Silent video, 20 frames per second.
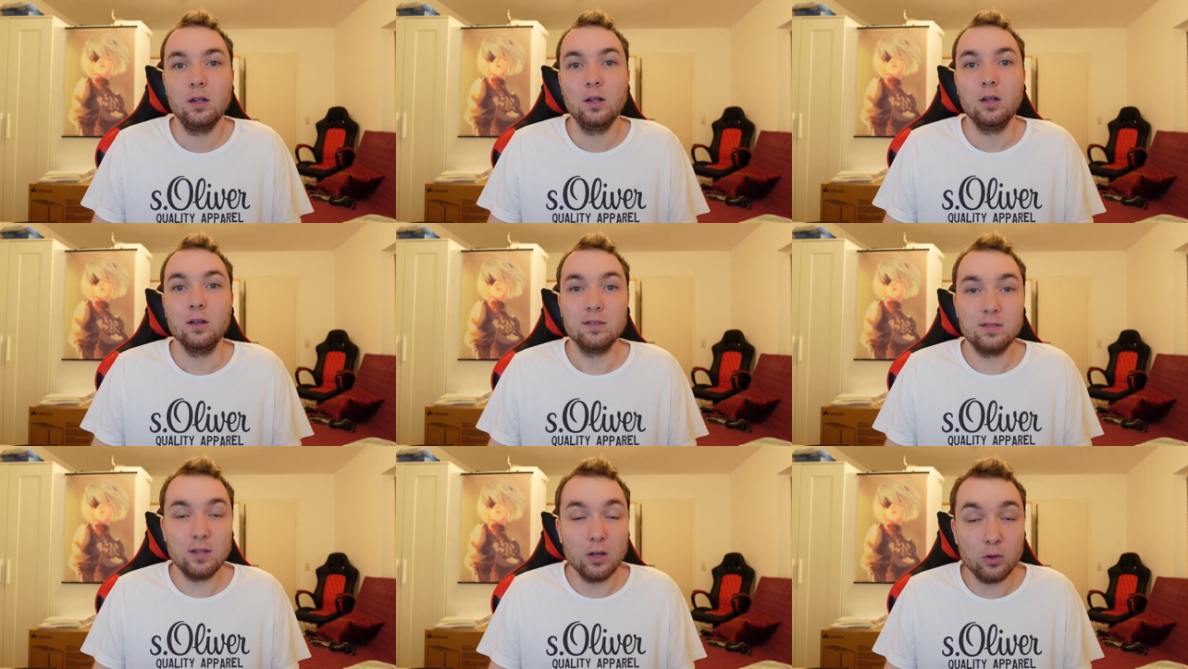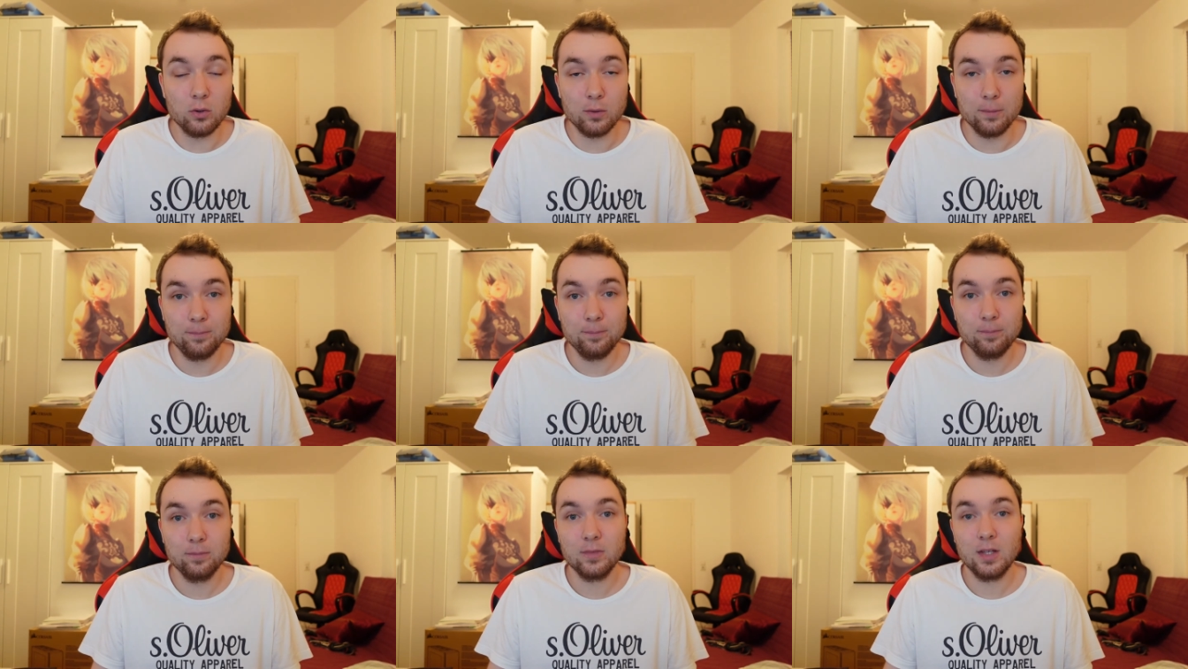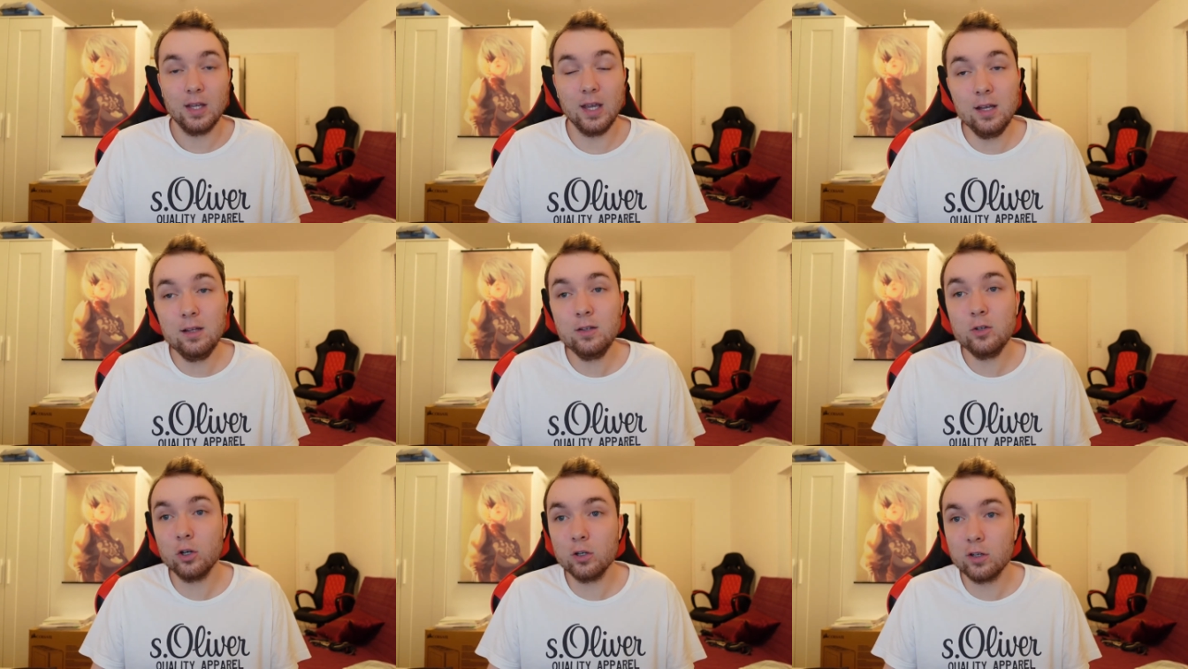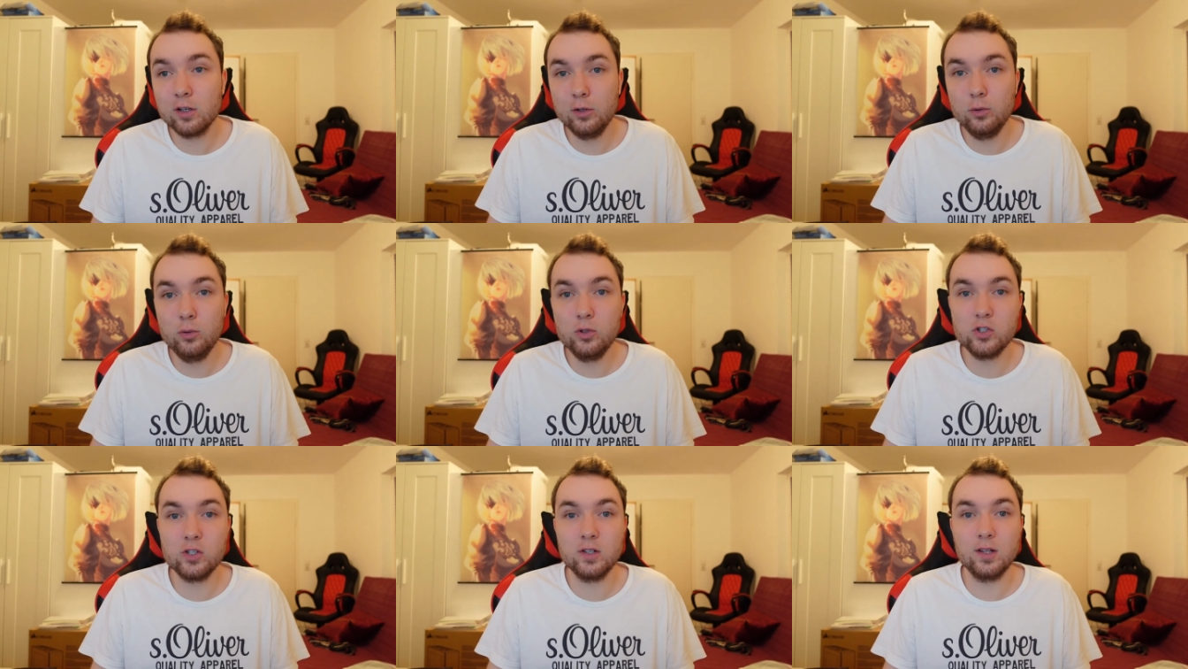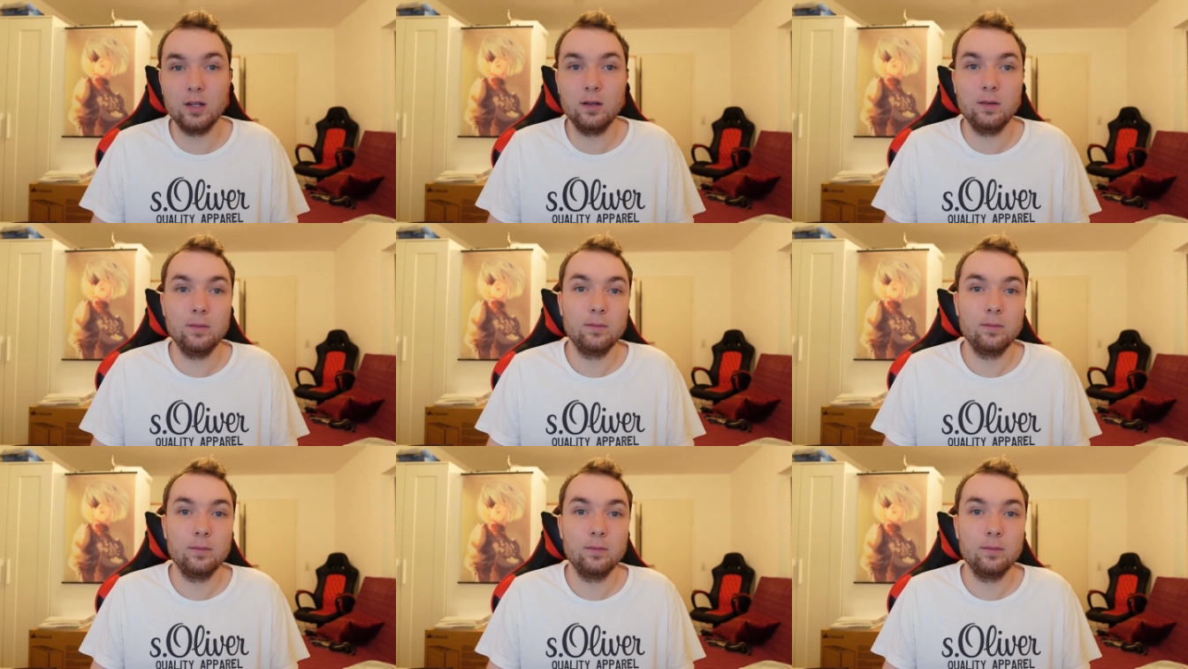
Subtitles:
So, in conclusion then,